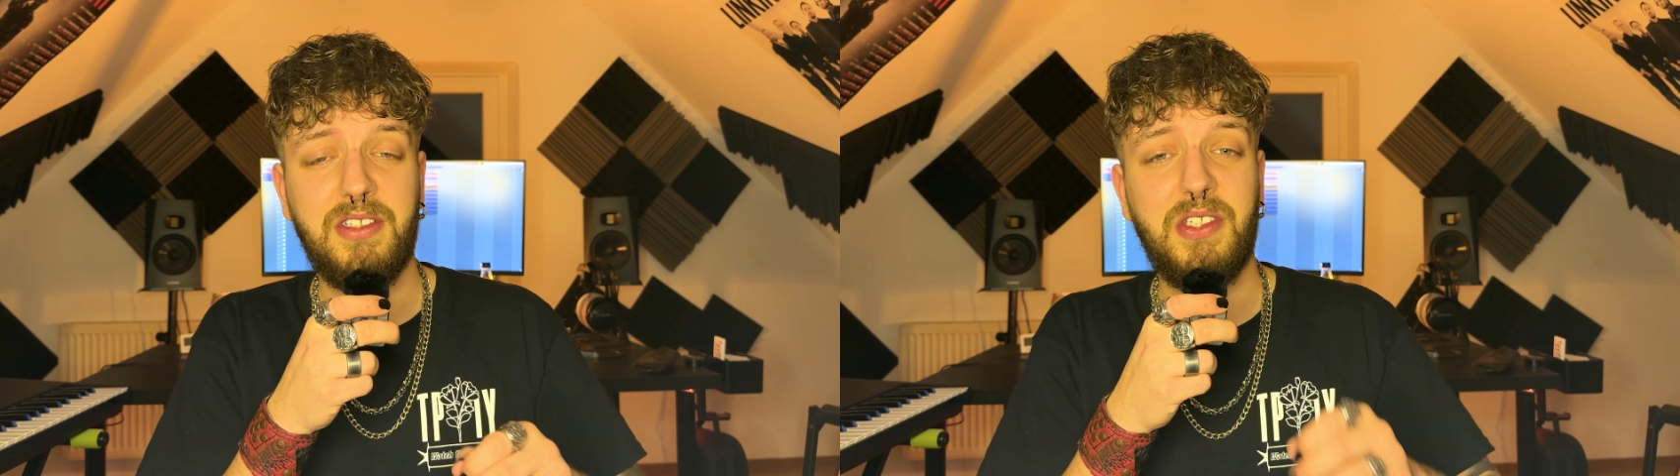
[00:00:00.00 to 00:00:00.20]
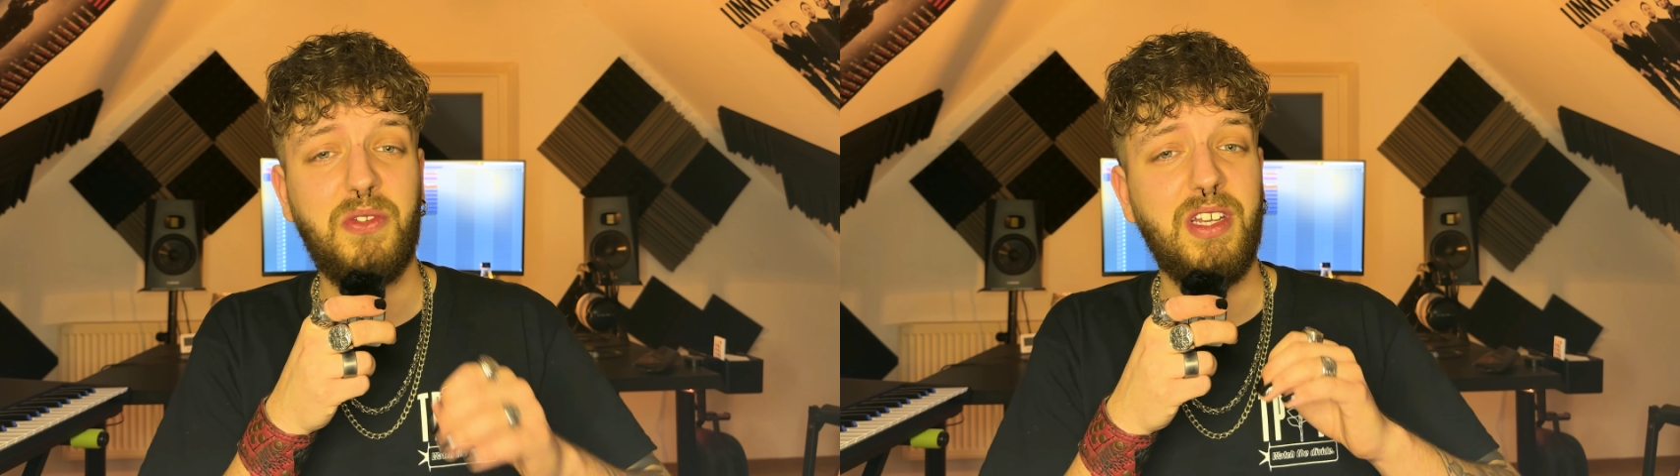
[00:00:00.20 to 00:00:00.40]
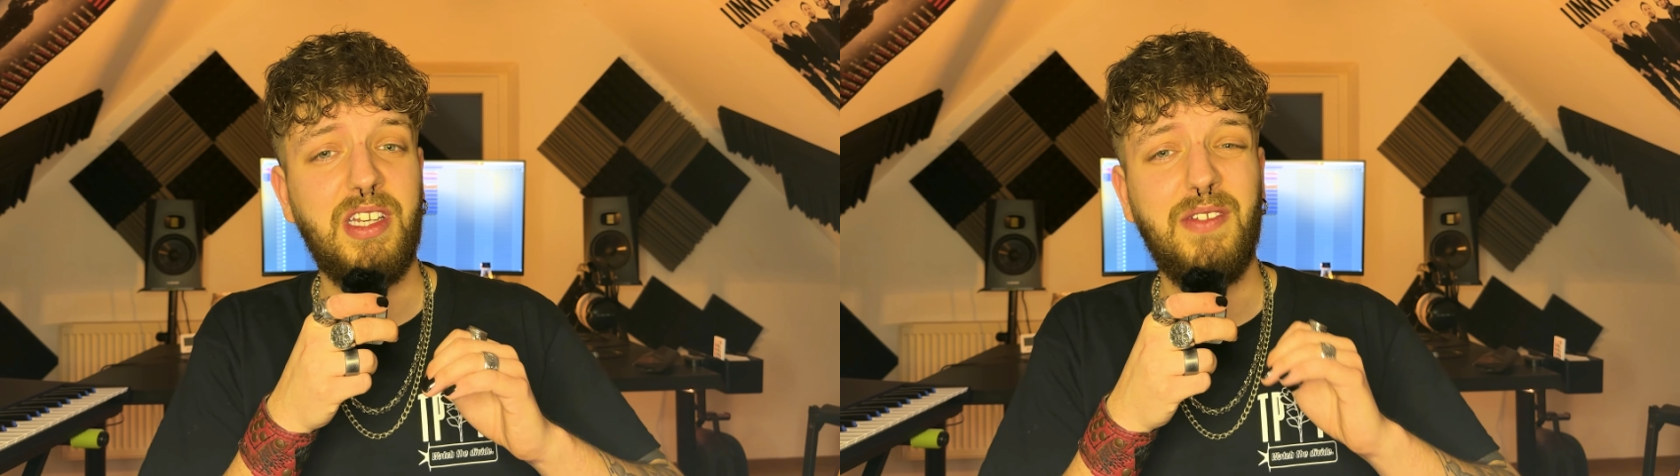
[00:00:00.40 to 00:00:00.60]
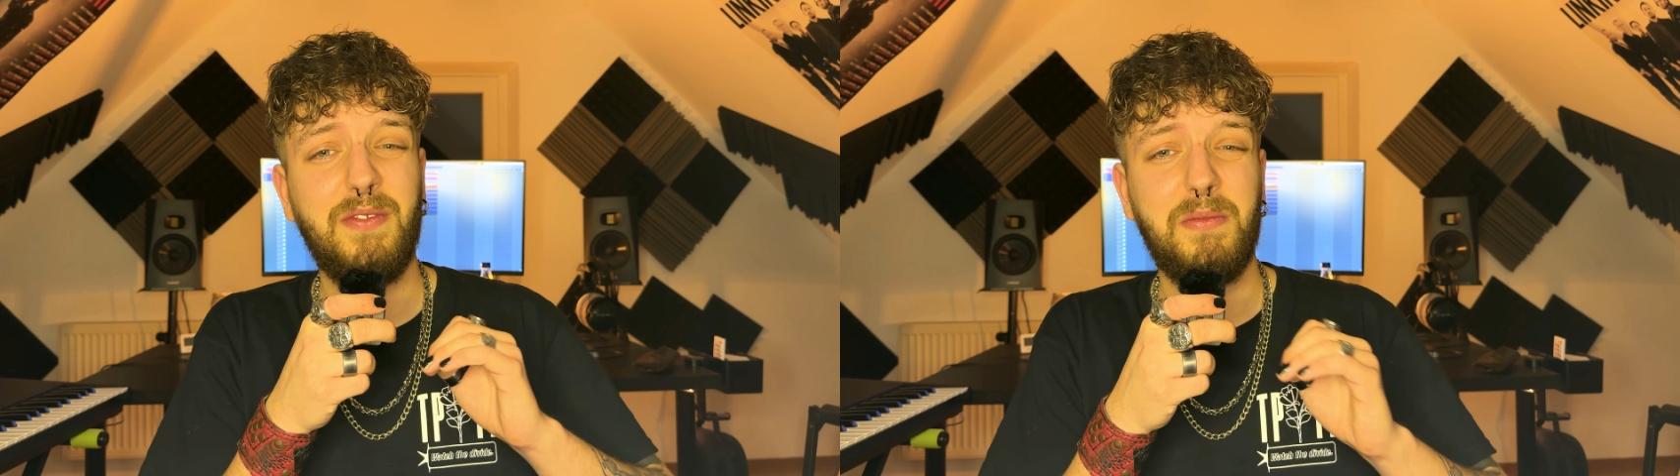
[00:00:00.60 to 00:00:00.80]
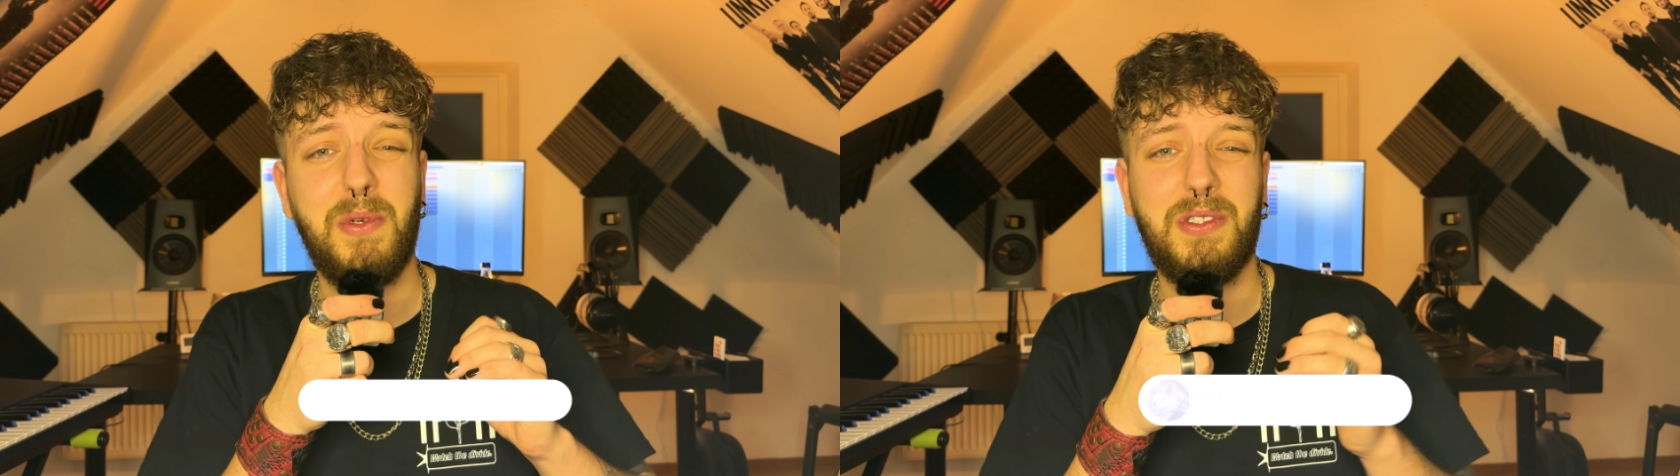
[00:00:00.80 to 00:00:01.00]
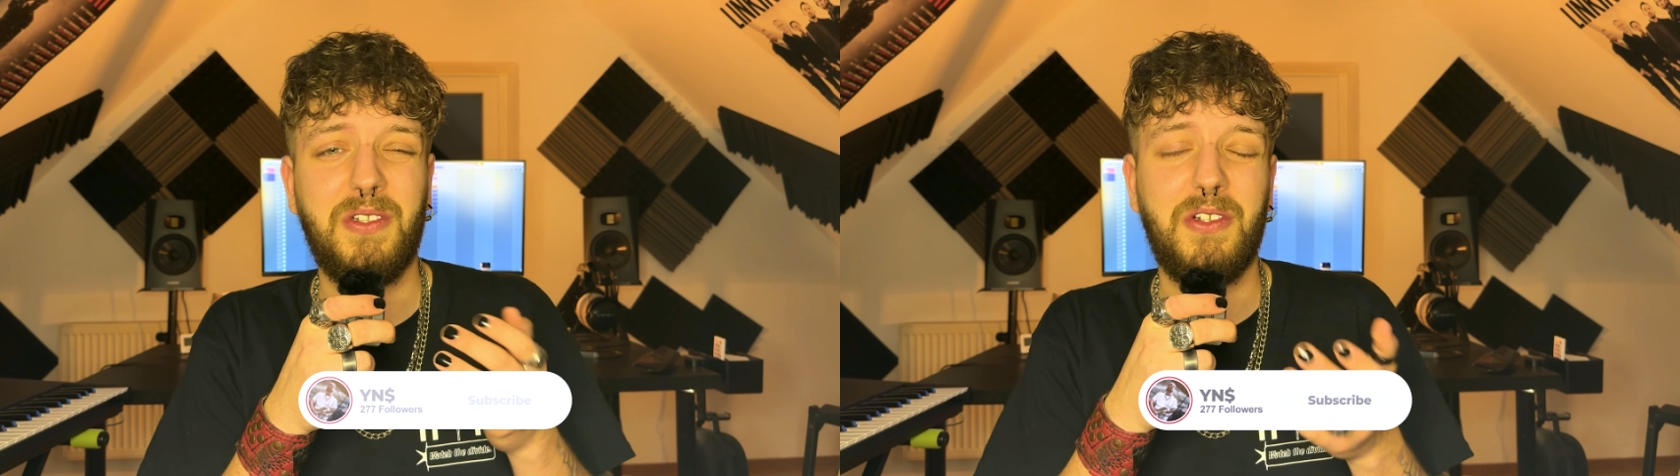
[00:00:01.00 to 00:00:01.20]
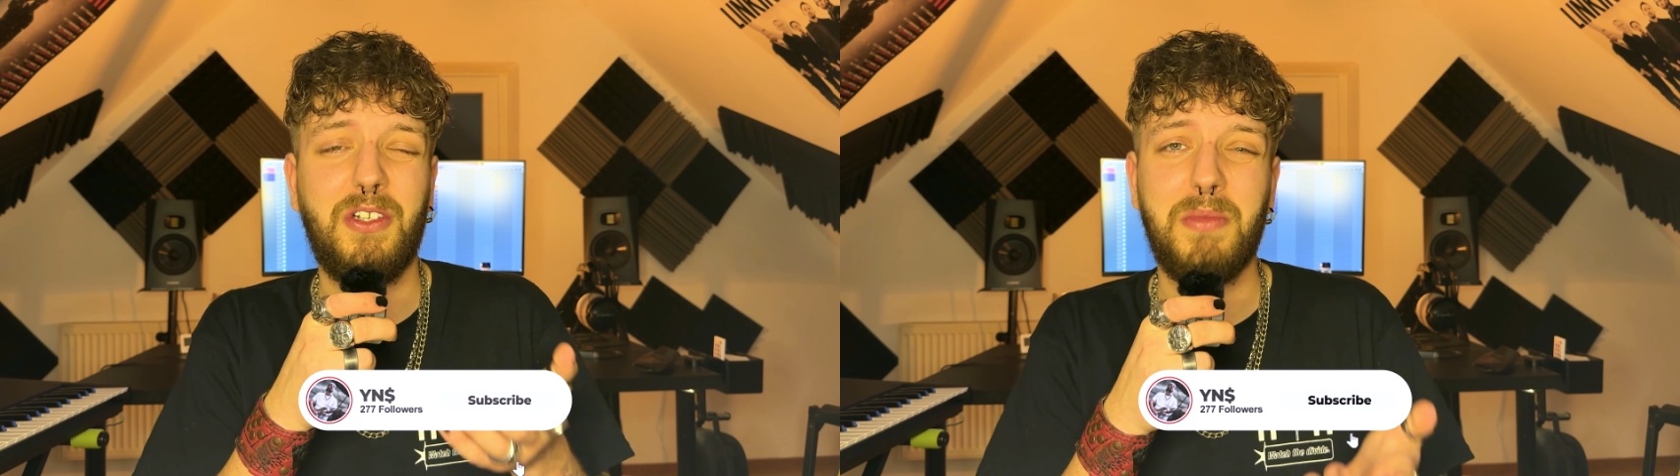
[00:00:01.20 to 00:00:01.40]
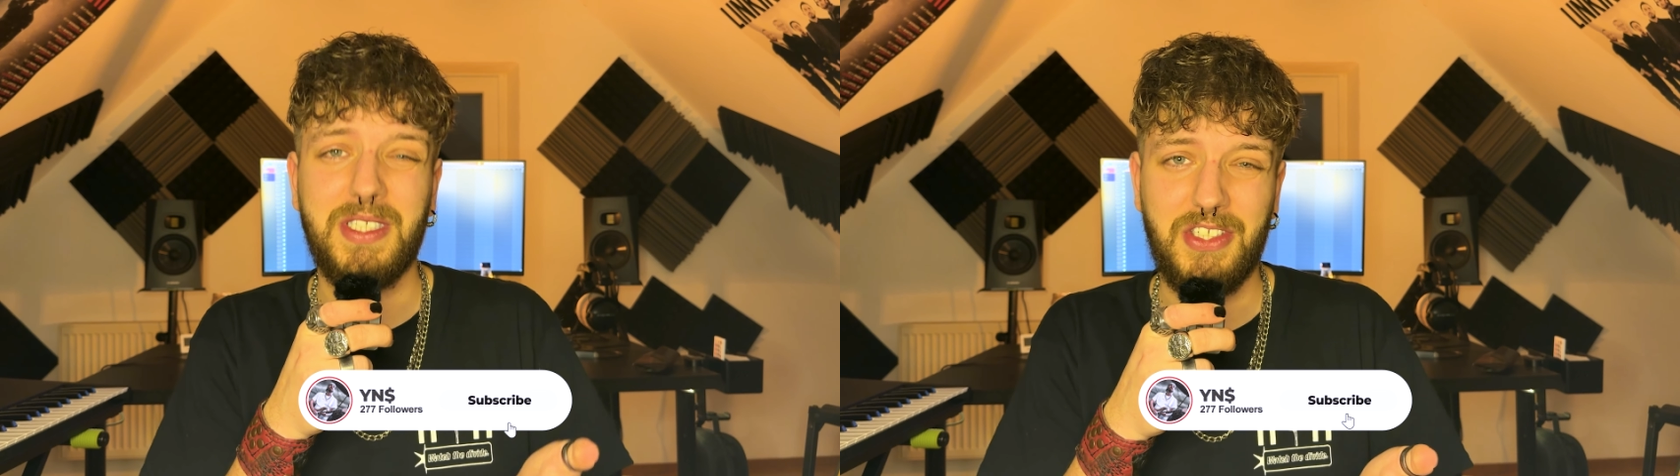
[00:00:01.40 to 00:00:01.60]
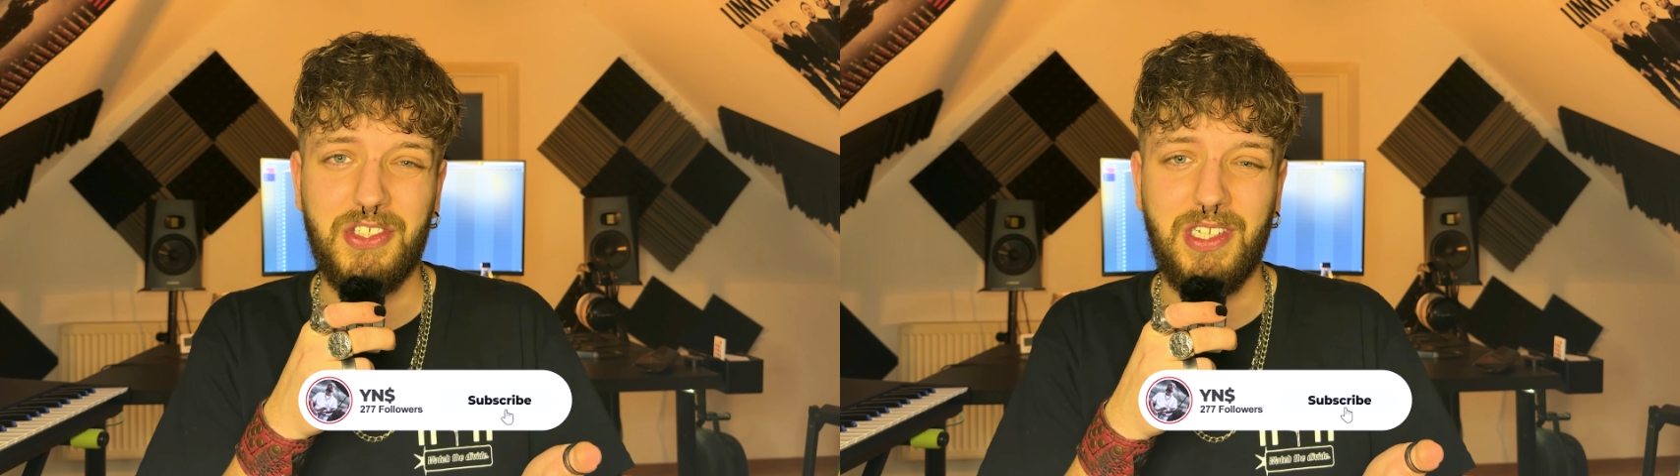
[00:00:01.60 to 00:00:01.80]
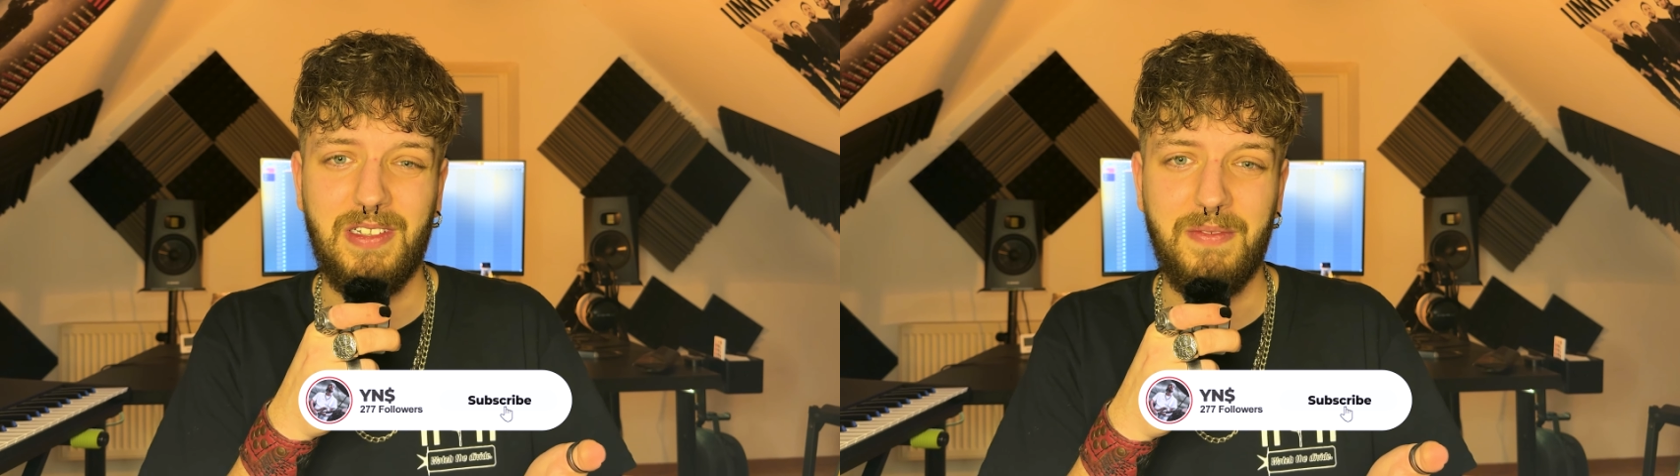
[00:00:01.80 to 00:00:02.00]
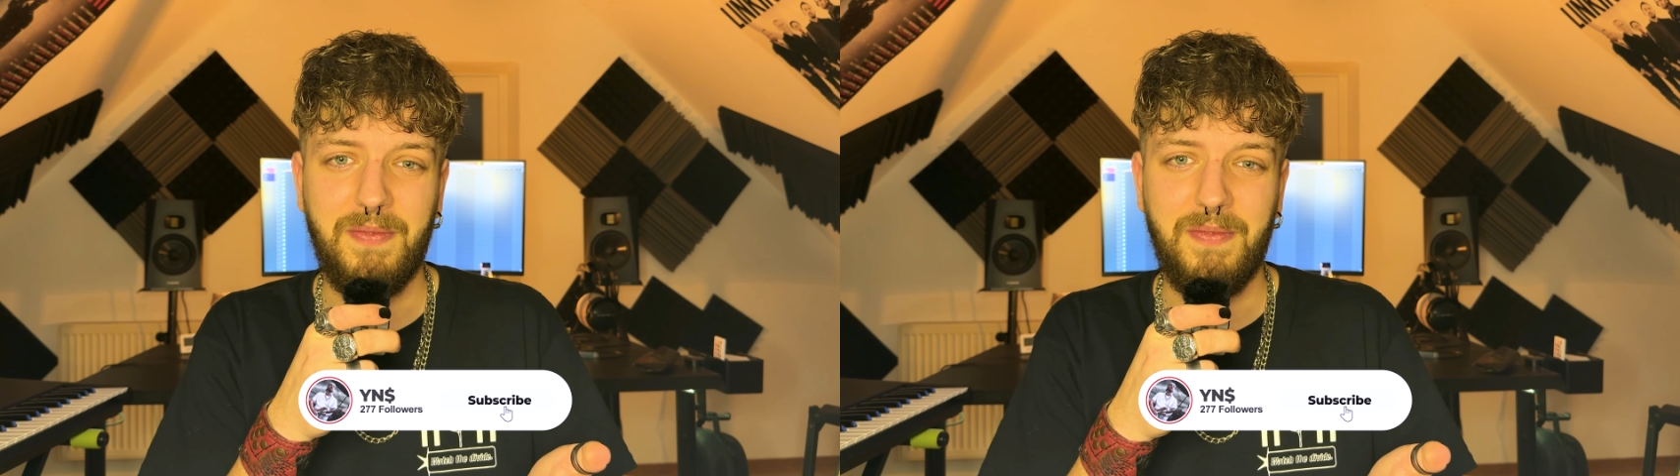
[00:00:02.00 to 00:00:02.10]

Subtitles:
you can even put it on your master channel.